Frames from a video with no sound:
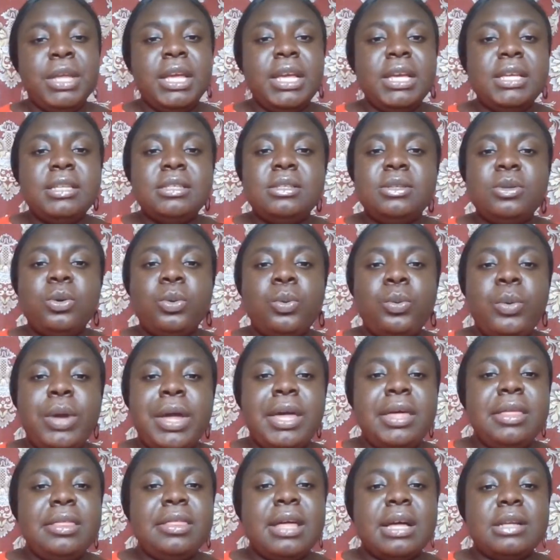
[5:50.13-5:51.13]
Is the
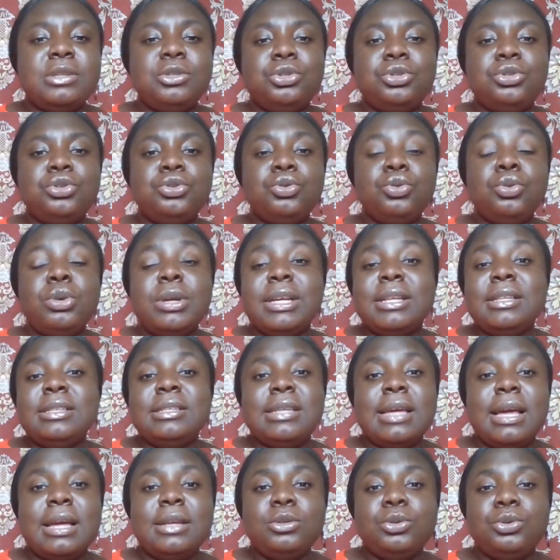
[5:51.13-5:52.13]
way that you
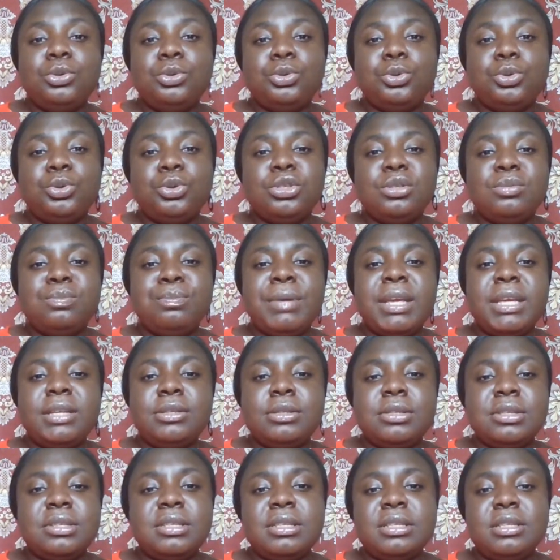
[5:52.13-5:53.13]
intend to speak
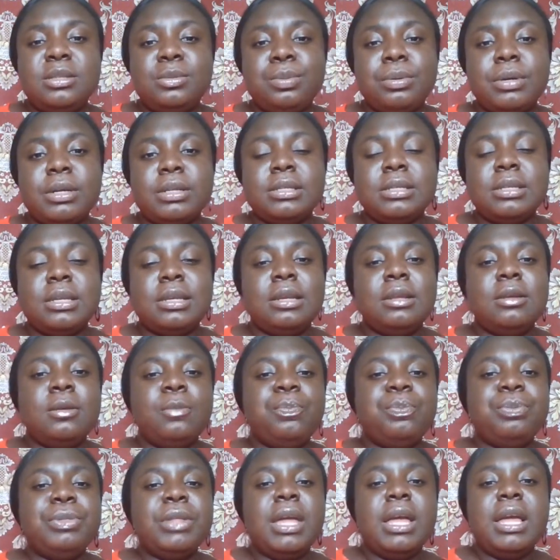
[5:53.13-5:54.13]
to this person?
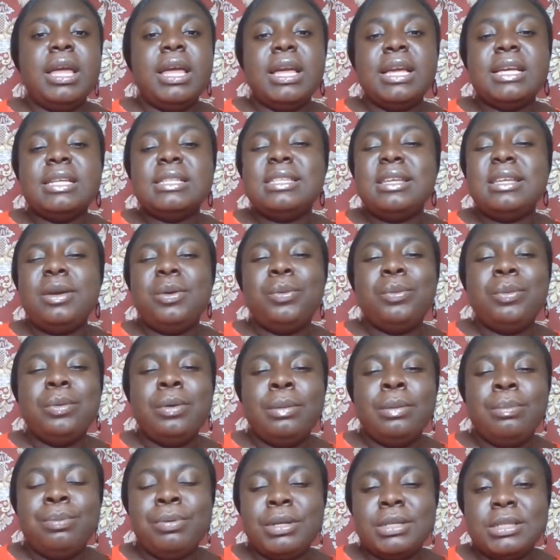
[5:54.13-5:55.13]
Is it
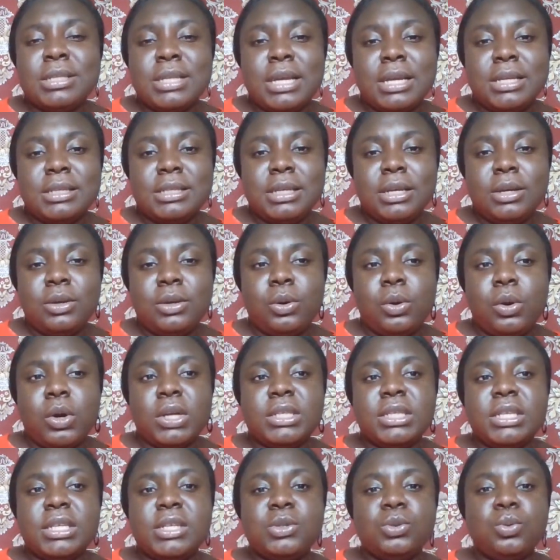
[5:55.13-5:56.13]
representing
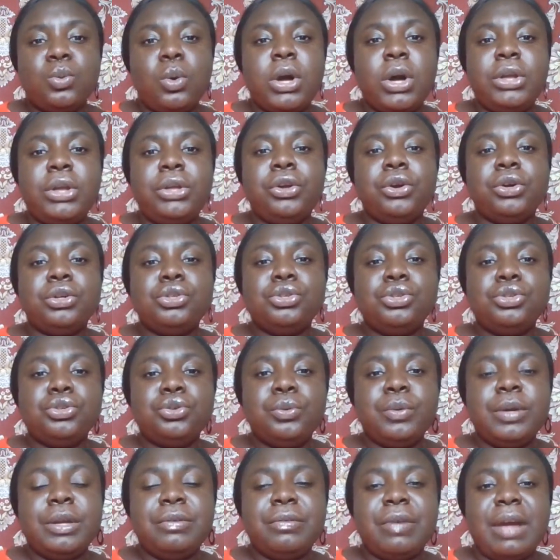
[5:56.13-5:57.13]
God? Is what you're
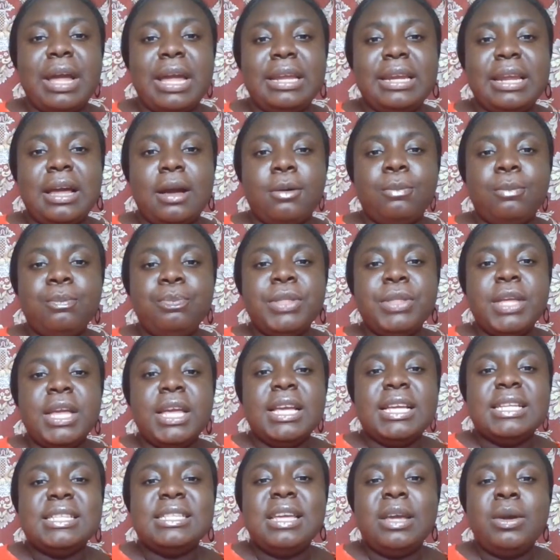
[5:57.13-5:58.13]
doing right now?
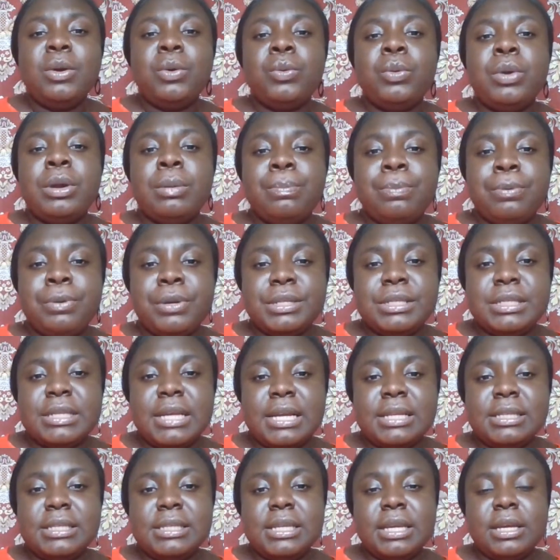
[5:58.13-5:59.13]
Is it
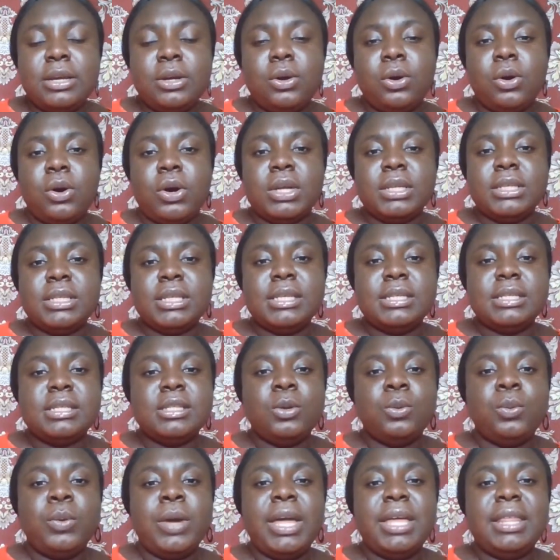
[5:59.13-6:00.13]
representing God? Is
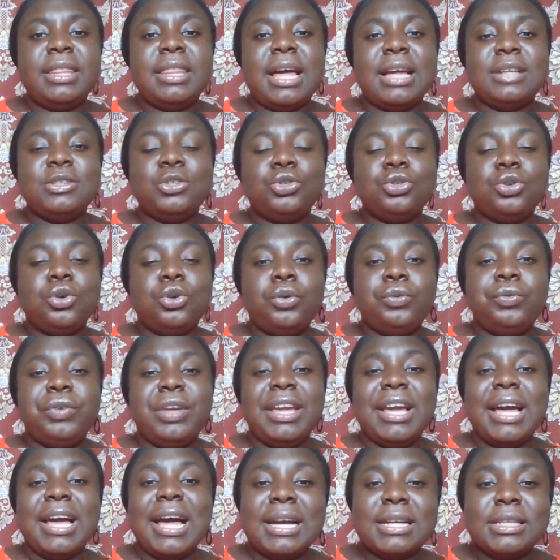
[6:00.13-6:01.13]
the way that you're
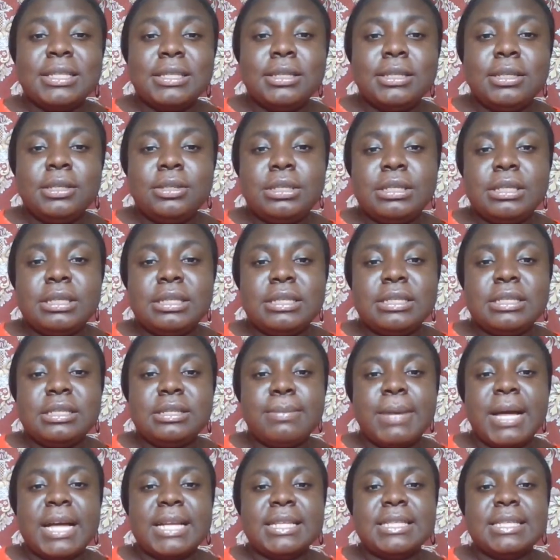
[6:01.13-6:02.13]
reacting to this
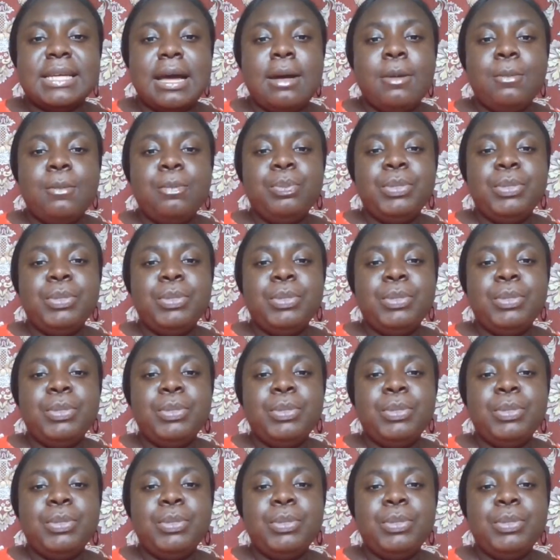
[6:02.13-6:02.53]
matter?